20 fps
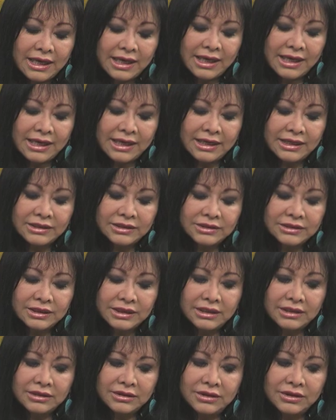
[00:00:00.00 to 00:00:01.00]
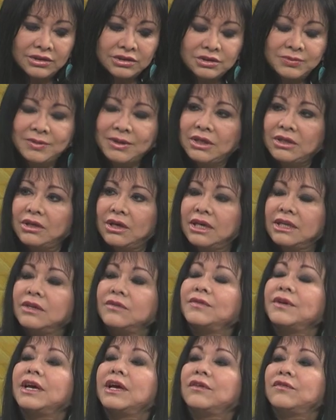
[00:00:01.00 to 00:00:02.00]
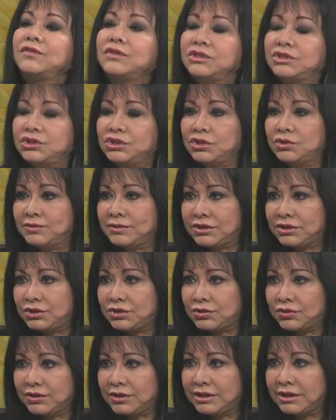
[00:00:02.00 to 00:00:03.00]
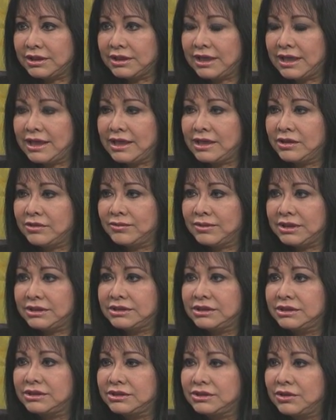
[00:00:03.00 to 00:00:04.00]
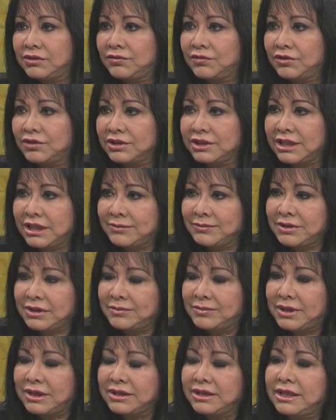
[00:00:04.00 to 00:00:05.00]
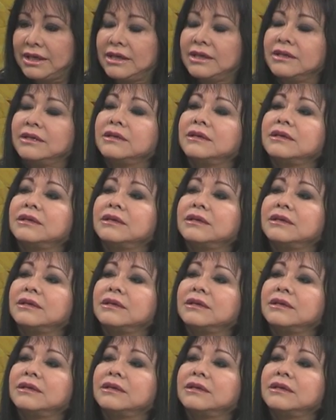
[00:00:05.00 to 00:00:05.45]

And there's been a lot of efforts to restore the language and so forth. Mm-hmm. Tell me about that.